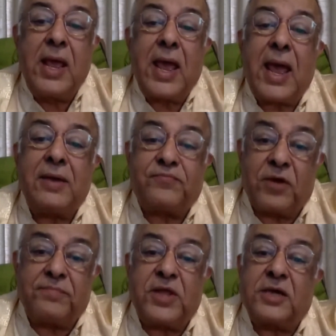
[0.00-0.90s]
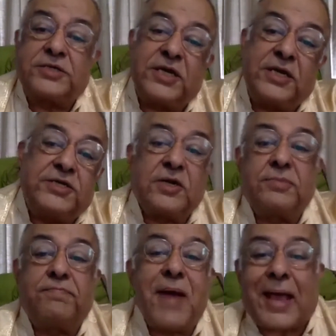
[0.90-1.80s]
And from there, she
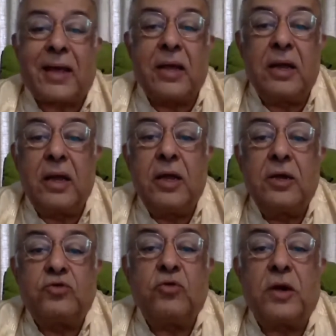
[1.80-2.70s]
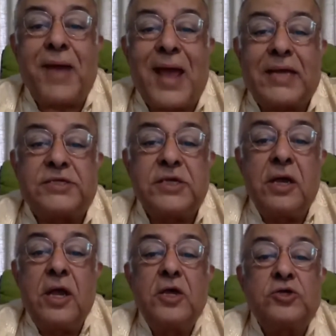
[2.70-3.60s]
returned back to her palace.
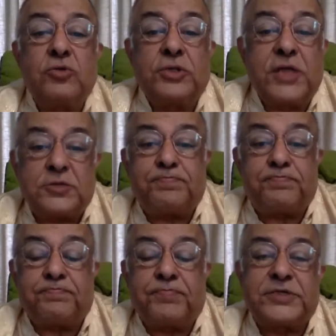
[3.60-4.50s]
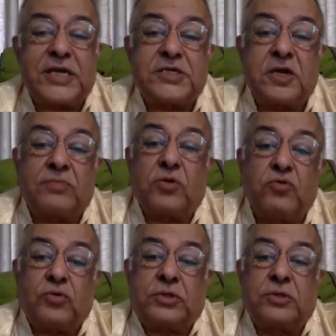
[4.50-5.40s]
So this section of the
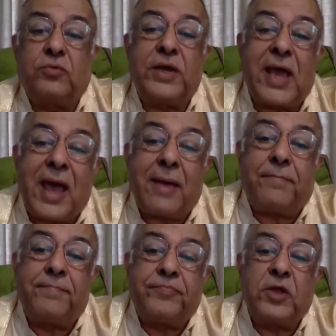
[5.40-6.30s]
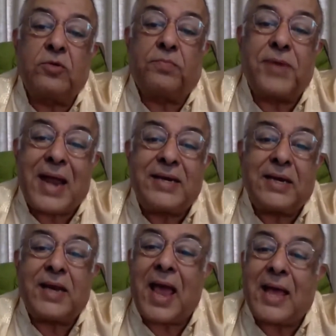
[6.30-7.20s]
route, we have,
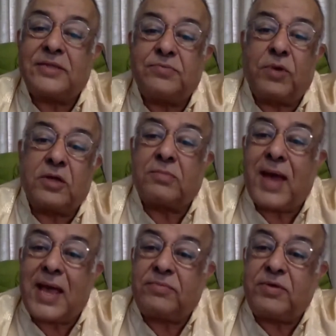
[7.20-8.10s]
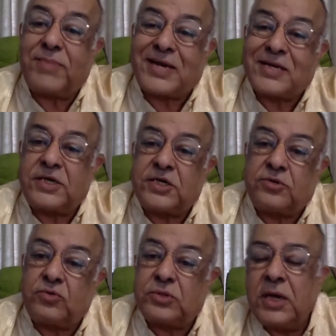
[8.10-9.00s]
branded as Mother Maya Devi Maternity
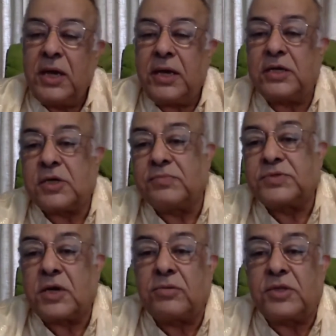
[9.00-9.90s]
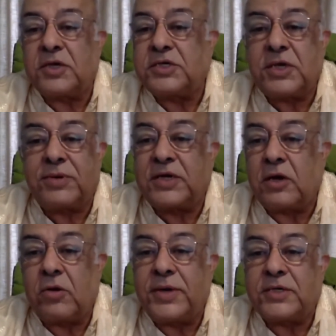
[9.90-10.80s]
Route. It comes around 37
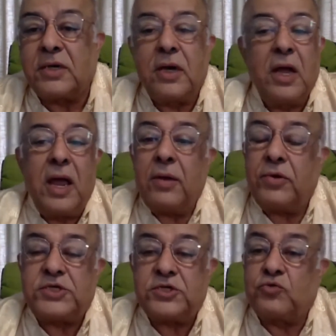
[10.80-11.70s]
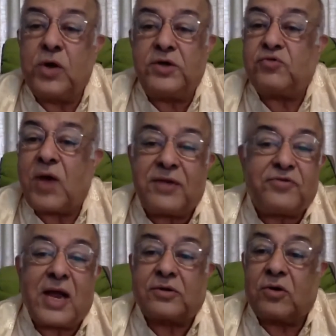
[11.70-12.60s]
kilometers, which is going to
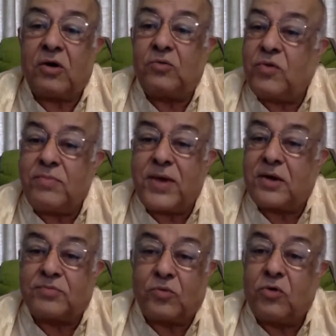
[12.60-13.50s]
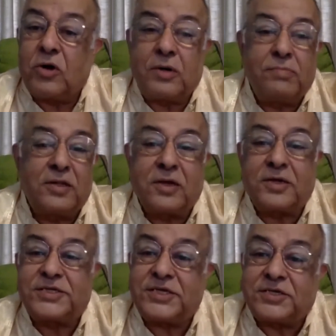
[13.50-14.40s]
attract all women of the world, mother,
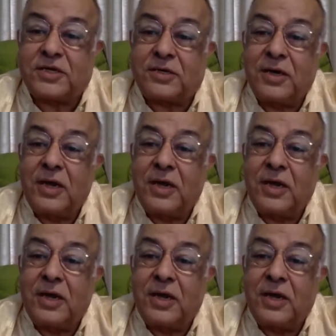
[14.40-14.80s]
sister,